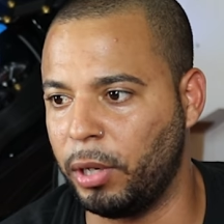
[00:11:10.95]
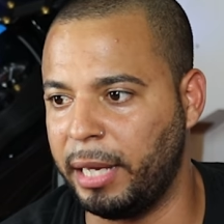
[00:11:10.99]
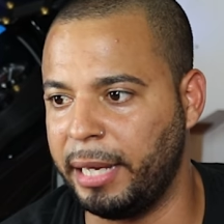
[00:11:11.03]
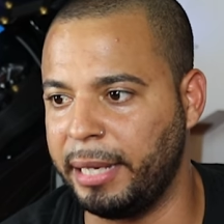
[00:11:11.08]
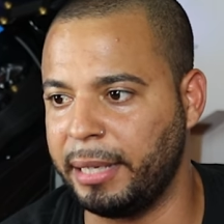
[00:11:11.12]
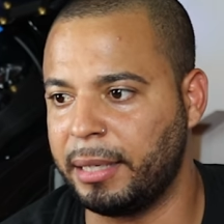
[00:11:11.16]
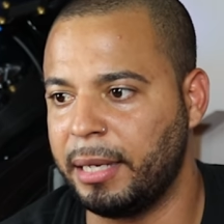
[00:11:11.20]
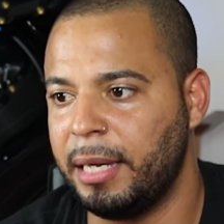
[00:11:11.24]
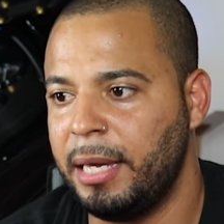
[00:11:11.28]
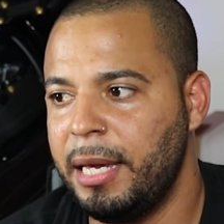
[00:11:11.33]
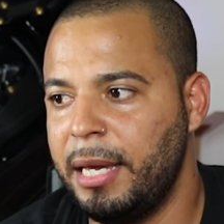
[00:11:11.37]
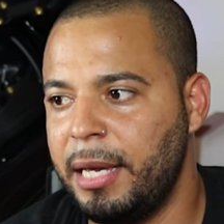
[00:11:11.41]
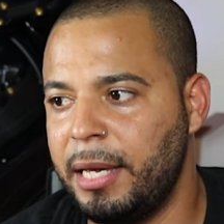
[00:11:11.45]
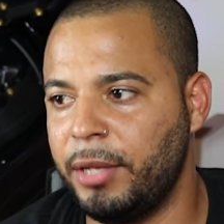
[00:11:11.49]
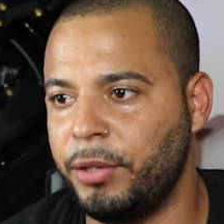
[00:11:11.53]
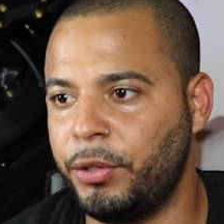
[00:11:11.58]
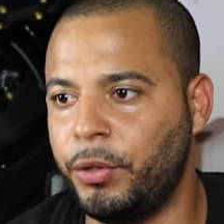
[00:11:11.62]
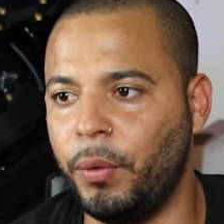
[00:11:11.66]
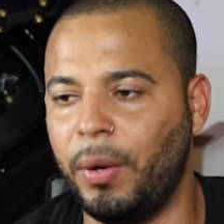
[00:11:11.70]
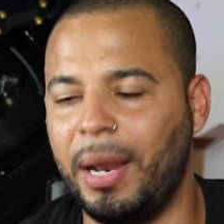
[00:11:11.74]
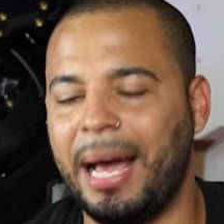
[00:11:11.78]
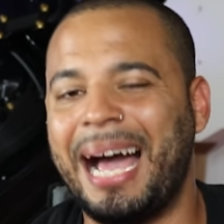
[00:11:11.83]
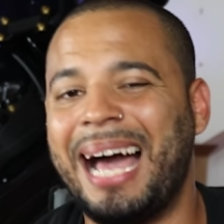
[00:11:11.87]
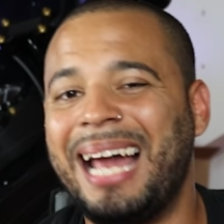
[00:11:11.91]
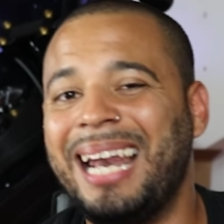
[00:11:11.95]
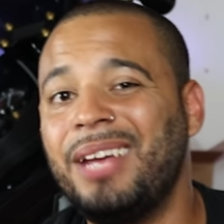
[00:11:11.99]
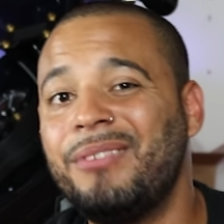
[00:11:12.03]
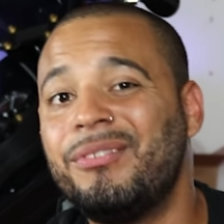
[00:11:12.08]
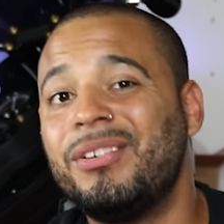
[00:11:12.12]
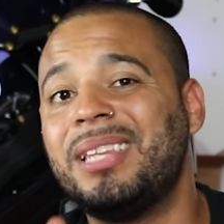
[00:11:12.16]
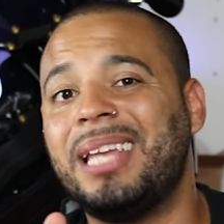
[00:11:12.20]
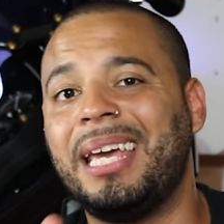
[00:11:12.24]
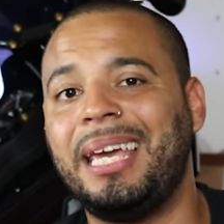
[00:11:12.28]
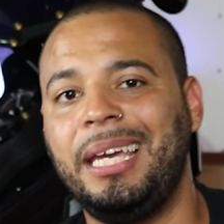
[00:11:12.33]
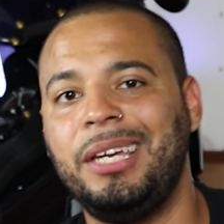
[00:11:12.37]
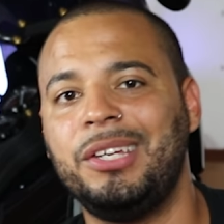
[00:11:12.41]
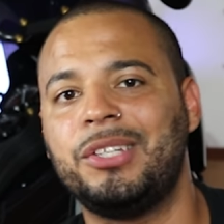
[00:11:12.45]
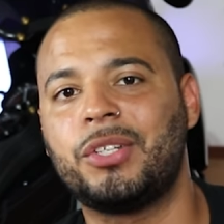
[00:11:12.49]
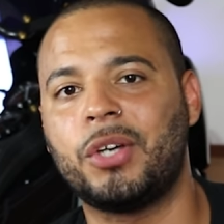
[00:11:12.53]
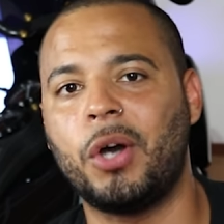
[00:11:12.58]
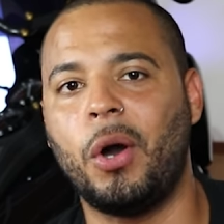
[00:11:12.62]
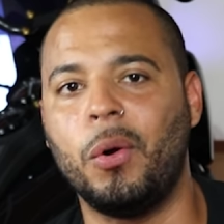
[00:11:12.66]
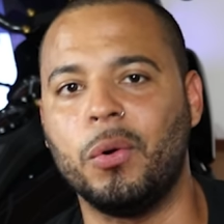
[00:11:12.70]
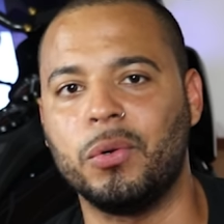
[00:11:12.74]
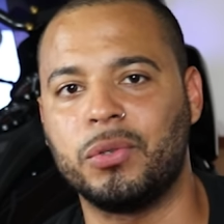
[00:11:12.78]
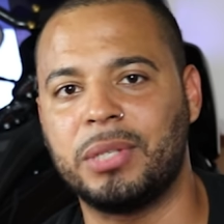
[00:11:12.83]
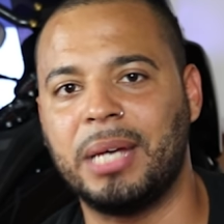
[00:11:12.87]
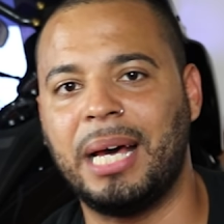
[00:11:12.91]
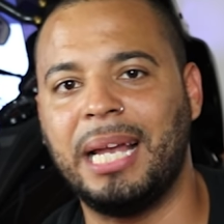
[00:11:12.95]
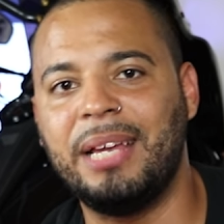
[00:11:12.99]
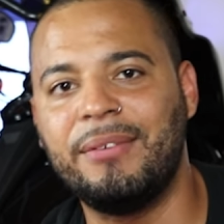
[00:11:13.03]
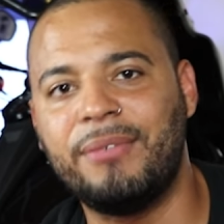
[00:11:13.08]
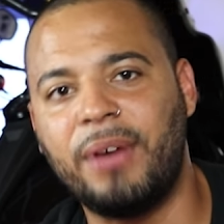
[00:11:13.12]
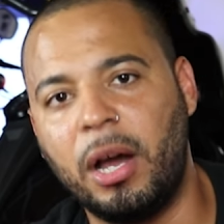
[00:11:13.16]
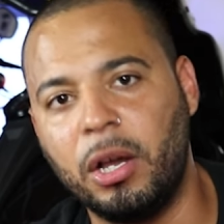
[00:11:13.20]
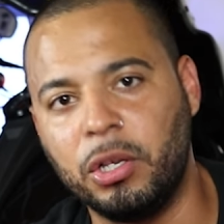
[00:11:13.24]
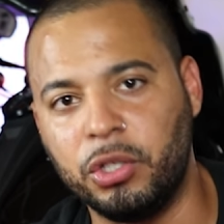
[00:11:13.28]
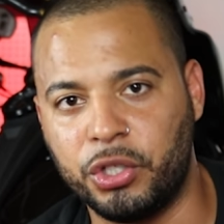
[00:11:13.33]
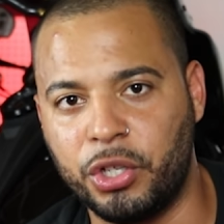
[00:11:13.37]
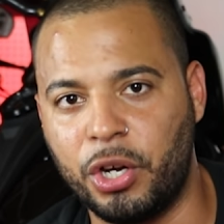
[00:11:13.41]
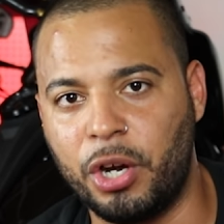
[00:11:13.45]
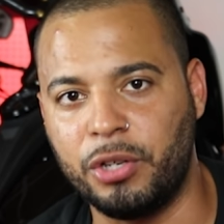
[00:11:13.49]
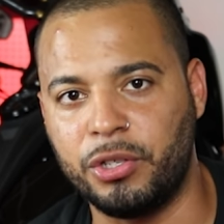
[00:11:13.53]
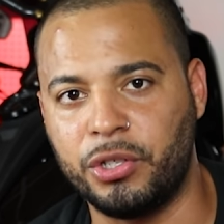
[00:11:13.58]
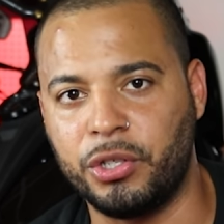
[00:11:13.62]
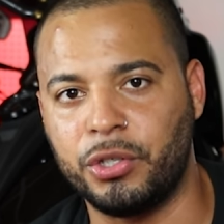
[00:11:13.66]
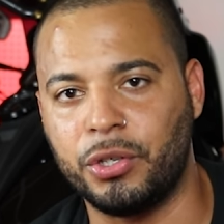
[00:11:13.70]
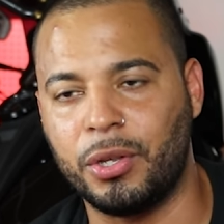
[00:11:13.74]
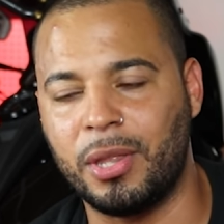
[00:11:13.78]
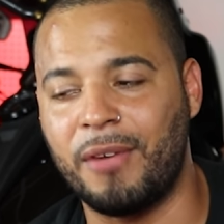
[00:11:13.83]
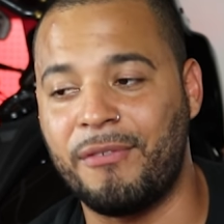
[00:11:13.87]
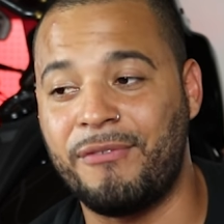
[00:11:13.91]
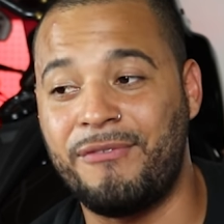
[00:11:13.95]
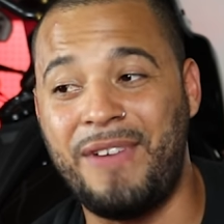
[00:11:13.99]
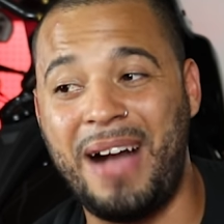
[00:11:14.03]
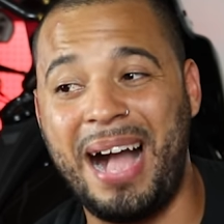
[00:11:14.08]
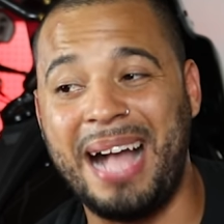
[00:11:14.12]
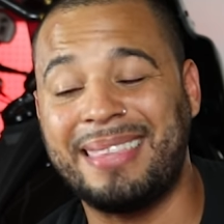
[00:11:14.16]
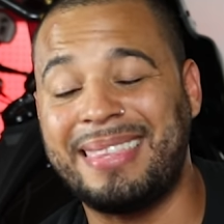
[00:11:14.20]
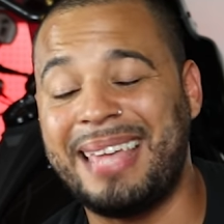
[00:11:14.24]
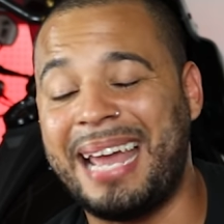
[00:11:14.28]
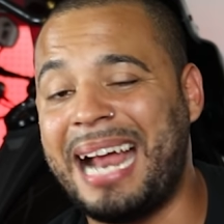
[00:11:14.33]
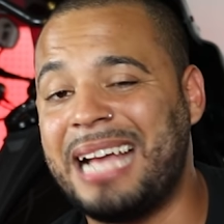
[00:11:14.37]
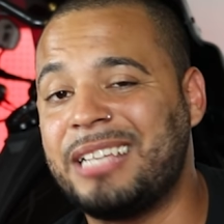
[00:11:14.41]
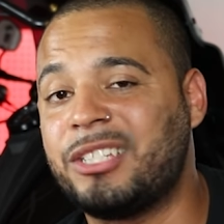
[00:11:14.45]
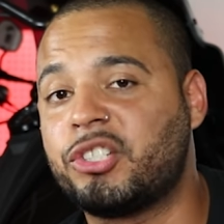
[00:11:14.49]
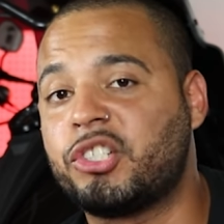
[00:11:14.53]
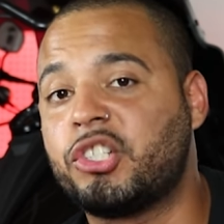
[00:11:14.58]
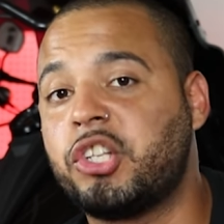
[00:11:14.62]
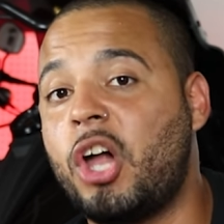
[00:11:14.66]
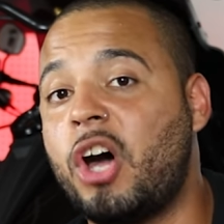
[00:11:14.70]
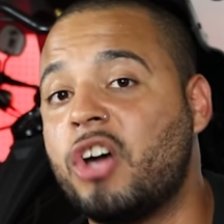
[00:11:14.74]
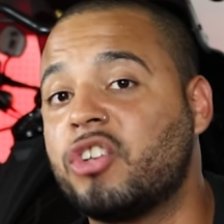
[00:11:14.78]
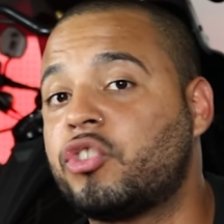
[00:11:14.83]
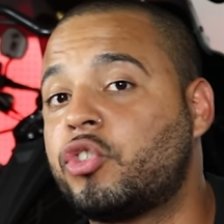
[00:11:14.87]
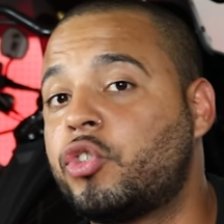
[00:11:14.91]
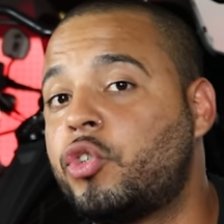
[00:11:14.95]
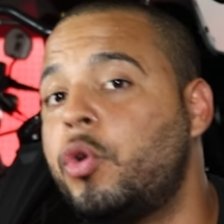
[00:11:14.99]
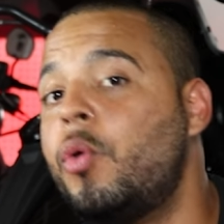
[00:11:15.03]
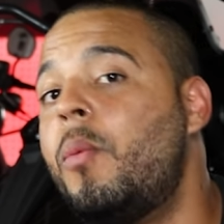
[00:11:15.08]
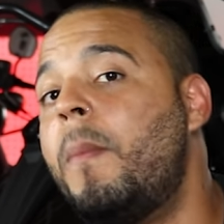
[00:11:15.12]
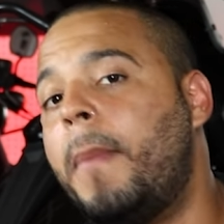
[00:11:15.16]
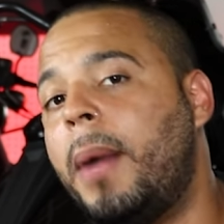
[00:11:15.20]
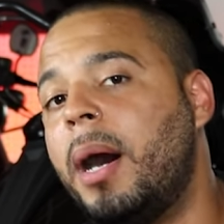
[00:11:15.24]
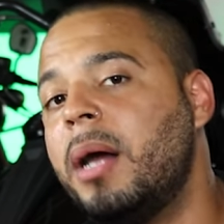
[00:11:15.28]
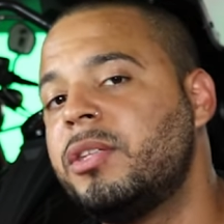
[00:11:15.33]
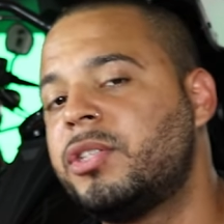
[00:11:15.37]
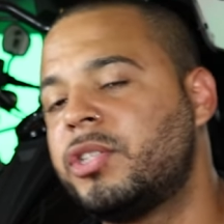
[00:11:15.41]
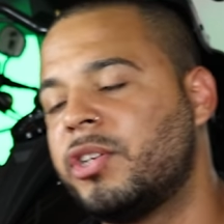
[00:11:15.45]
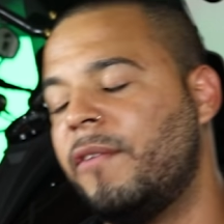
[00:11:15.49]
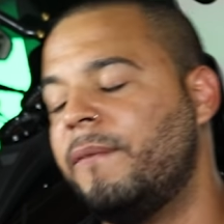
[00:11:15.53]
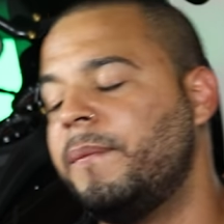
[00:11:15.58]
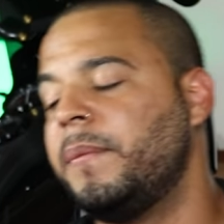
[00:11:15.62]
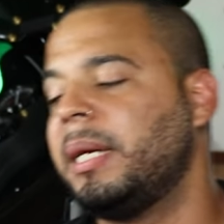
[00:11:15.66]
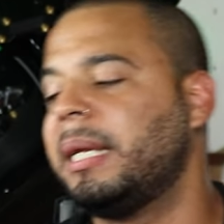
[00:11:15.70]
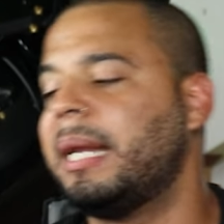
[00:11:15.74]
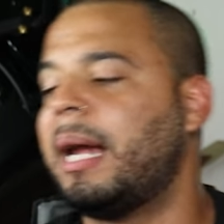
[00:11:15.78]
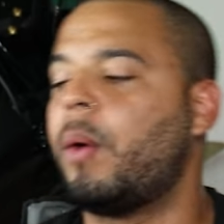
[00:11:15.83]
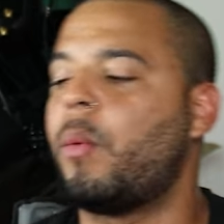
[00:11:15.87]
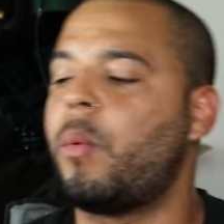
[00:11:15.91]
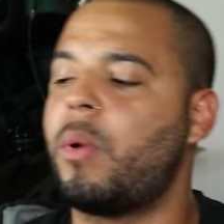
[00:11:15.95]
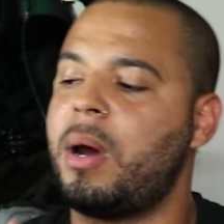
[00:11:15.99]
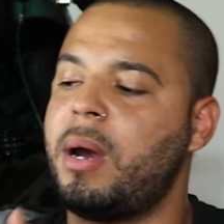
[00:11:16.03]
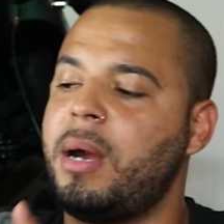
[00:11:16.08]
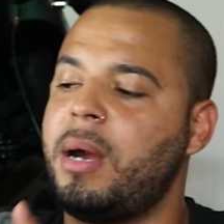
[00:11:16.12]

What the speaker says: Like, dude, like, I live on the East Coast. I live out in Jersey. So the fact that I just lost 2 months of me not